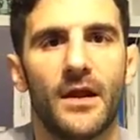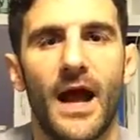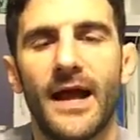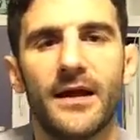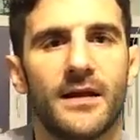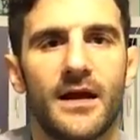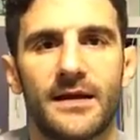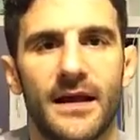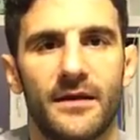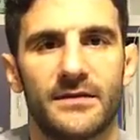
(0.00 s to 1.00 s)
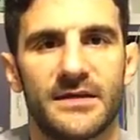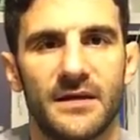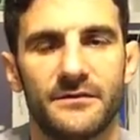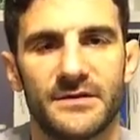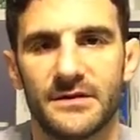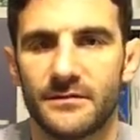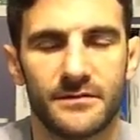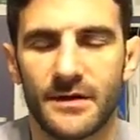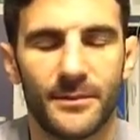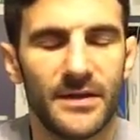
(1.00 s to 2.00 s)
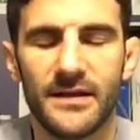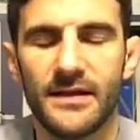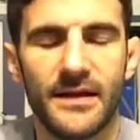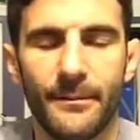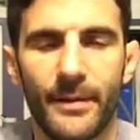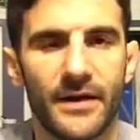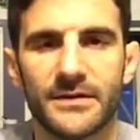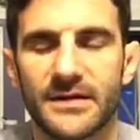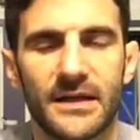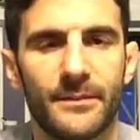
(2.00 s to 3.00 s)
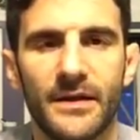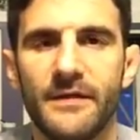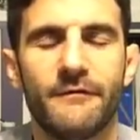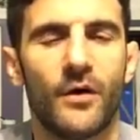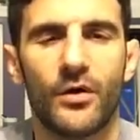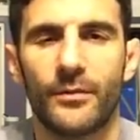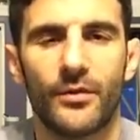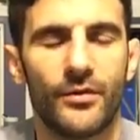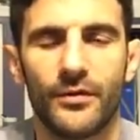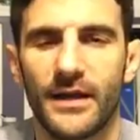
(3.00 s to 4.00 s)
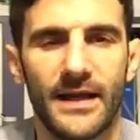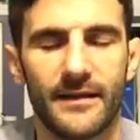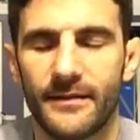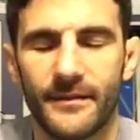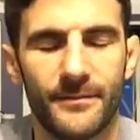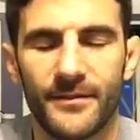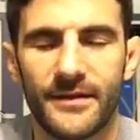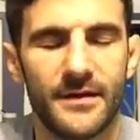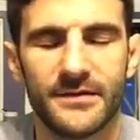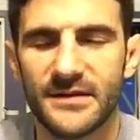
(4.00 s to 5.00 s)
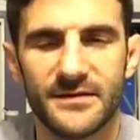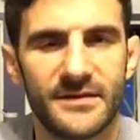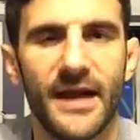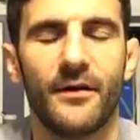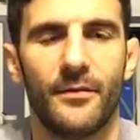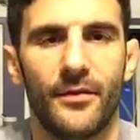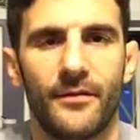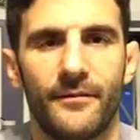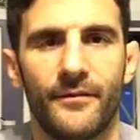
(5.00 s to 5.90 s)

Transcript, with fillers: I got knocked out on television. Completely embarrassing, completely vulnerable, like the, t- just terrible.